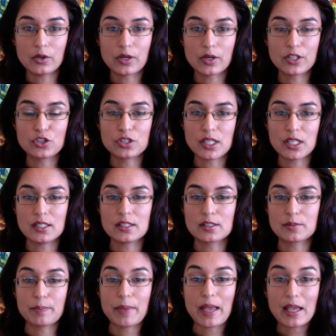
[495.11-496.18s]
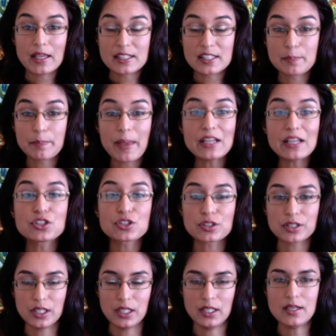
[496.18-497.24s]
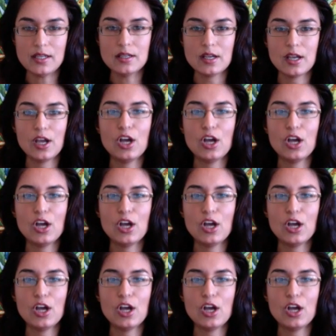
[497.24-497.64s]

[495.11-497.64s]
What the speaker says: or I should say especially,